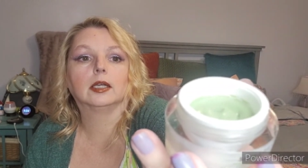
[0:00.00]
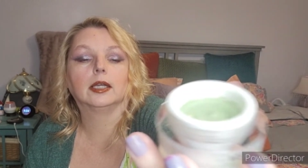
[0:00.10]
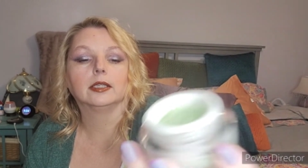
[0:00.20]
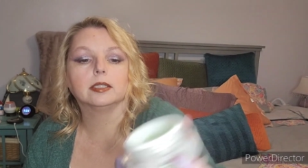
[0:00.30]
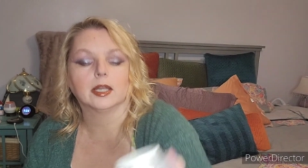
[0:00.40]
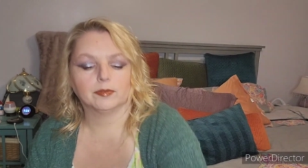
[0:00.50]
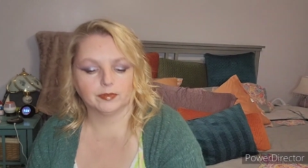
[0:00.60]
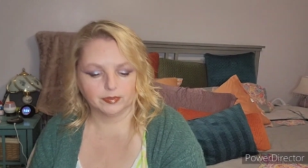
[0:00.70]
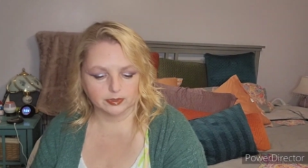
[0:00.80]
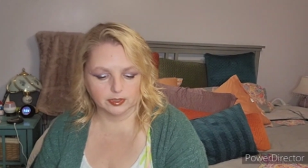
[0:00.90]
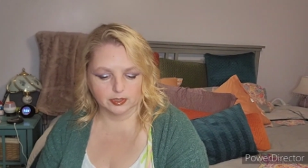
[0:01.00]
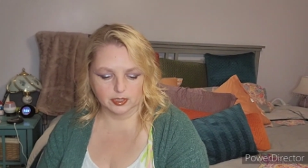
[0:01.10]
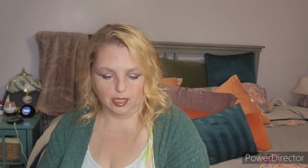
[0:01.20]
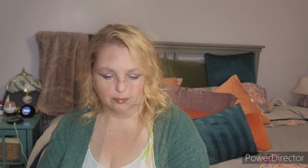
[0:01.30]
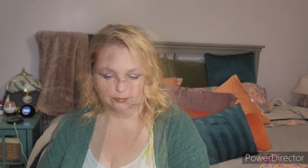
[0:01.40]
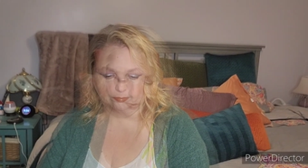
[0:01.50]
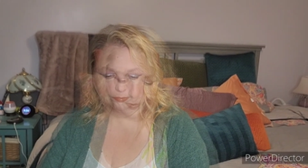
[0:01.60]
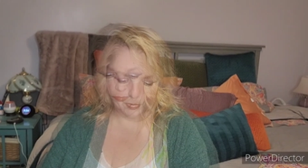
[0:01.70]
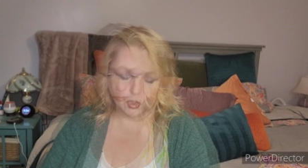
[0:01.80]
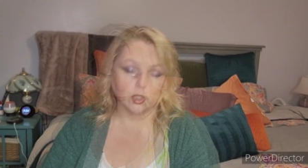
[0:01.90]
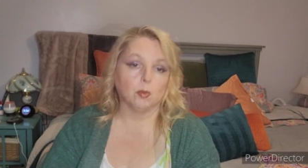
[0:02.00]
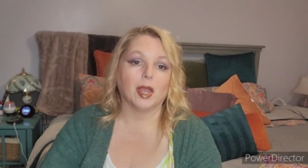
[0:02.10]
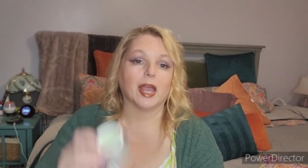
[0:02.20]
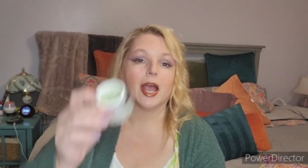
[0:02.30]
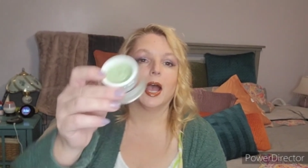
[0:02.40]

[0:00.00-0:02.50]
It is not even filled to the top. But you know what?